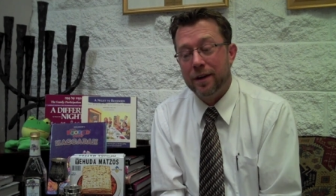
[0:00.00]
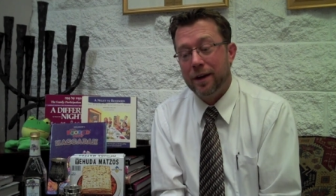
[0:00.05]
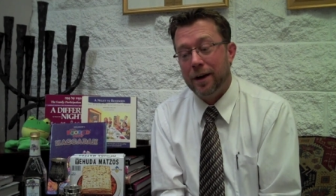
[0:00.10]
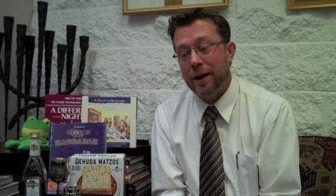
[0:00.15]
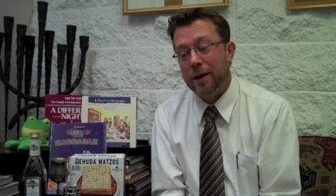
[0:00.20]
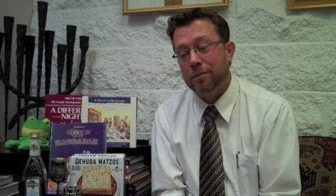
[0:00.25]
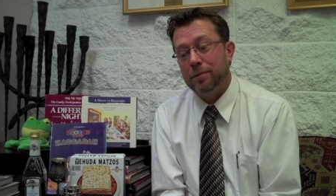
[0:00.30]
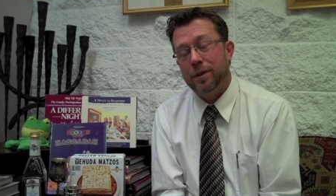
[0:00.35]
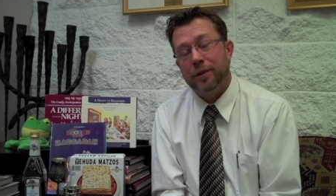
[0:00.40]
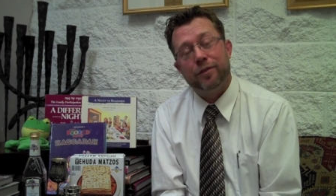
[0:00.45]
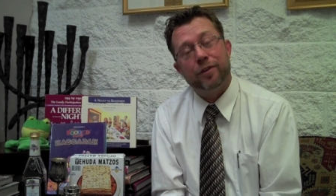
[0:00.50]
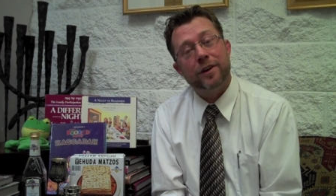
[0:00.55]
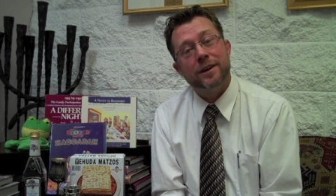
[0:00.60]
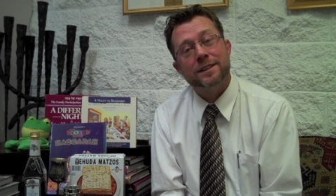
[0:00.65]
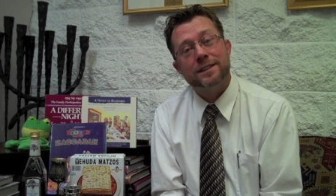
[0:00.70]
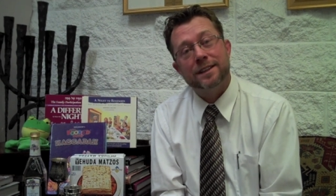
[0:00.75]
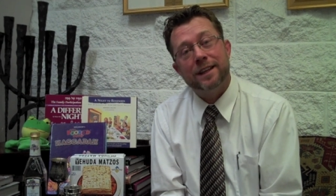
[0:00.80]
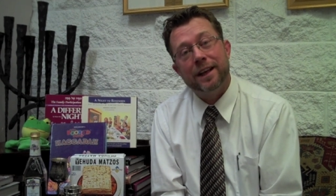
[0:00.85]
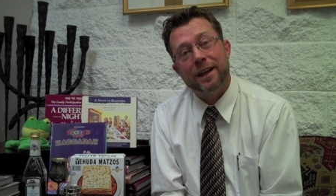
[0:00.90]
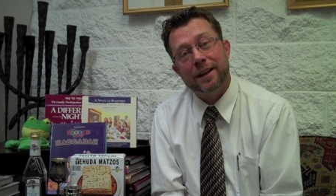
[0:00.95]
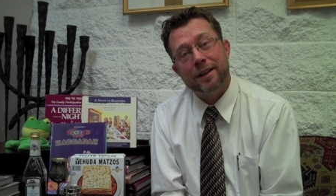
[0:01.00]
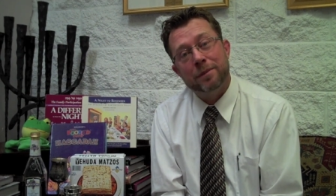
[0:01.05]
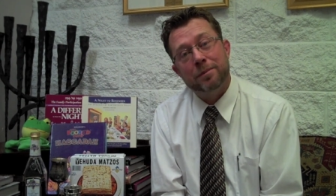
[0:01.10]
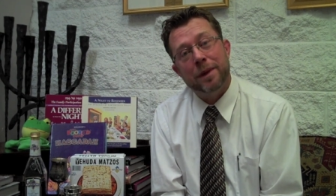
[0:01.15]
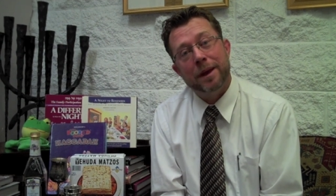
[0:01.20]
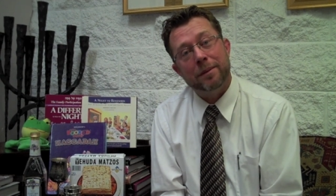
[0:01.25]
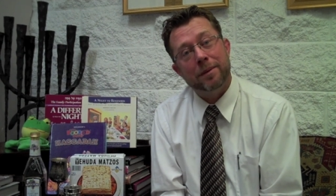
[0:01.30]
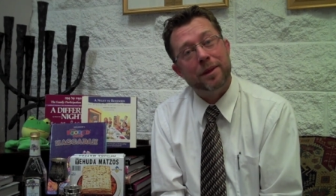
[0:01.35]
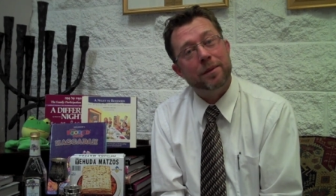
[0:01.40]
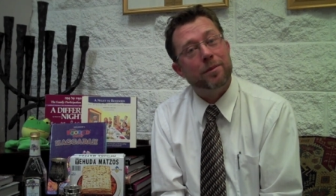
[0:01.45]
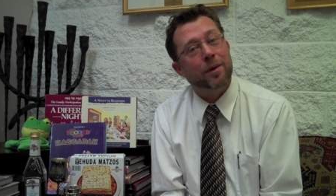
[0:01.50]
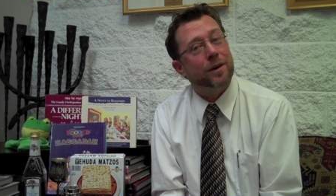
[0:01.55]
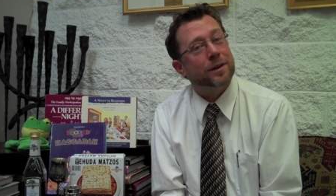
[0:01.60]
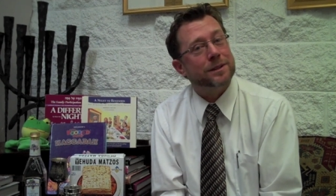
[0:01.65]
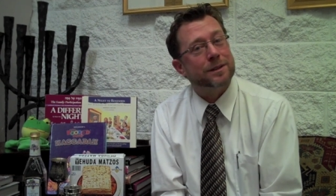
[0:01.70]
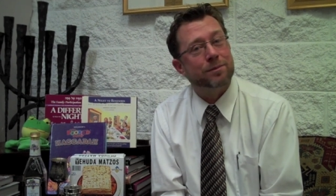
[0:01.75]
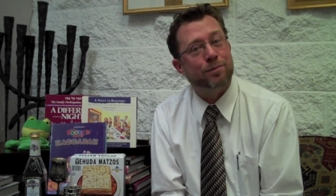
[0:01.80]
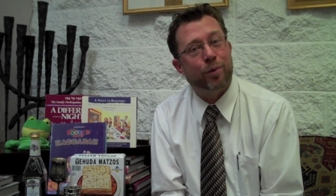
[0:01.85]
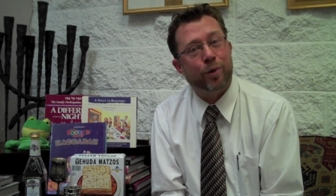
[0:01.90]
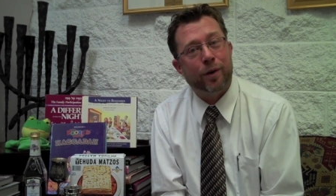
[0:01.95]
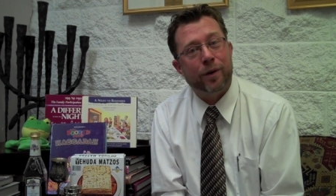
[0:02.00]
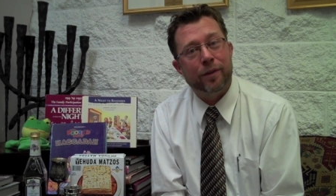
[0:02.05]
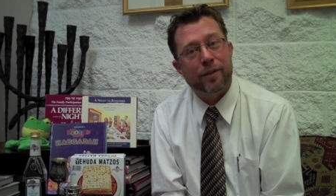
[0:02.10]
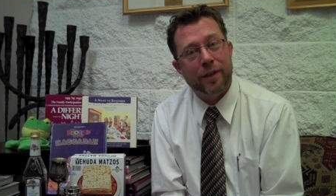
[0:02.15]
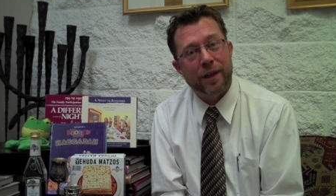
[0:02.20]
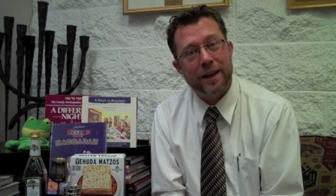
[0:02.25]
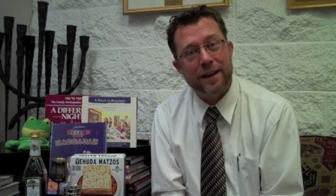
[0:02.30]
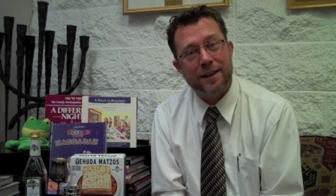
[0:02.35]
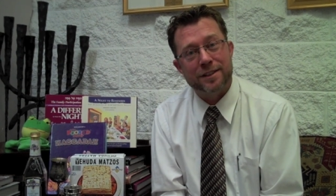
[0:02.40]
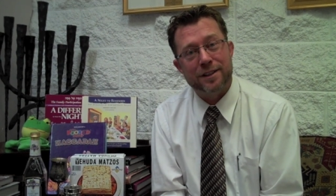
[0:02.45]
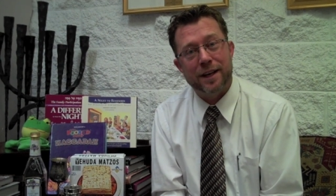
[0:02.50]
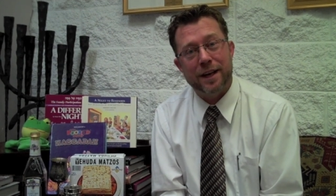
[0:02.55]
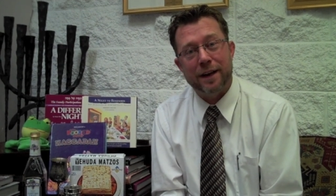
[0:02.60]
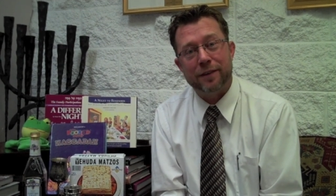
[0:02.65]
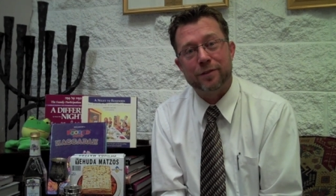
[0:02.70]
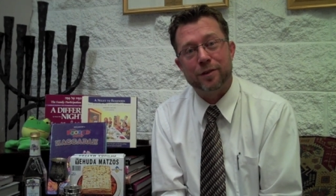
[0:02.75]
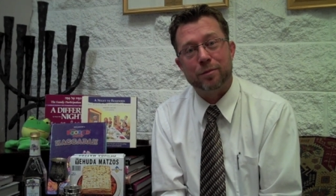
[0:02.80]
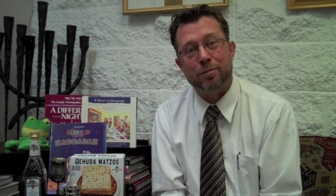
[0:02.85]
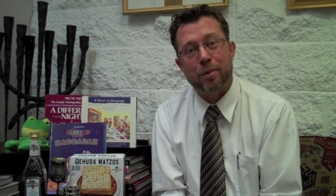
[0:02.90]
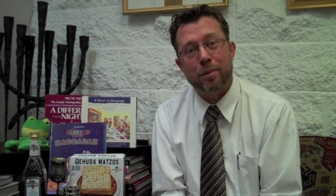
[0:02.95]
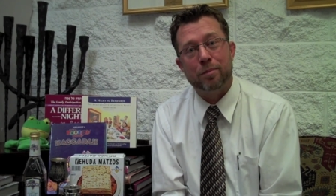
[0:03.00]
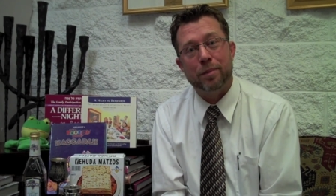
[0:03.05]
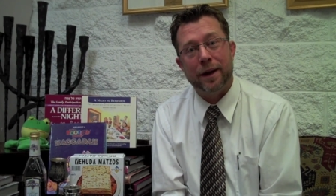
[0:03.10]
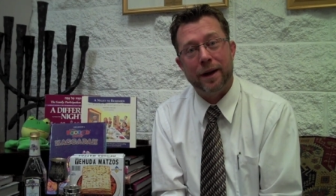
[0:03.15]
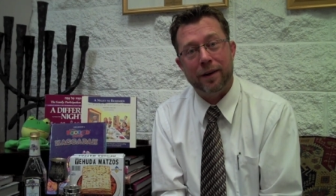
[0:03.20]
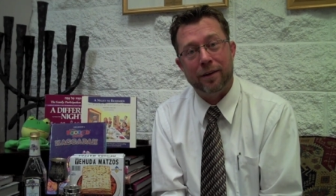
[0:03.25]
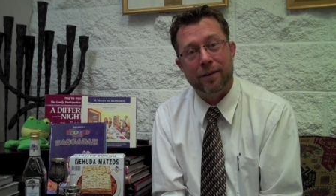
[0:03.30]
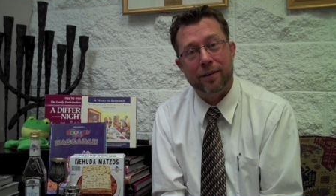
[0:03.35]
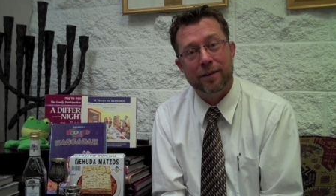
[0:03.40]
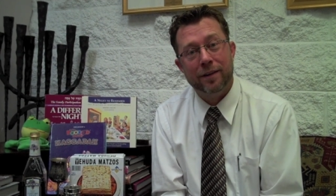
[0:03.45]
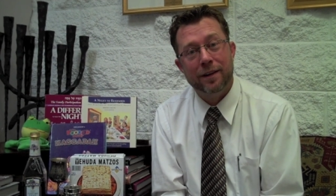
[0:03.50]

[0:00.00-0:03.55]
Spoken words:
The first thing, maybe the most important thing, is you have to prepare.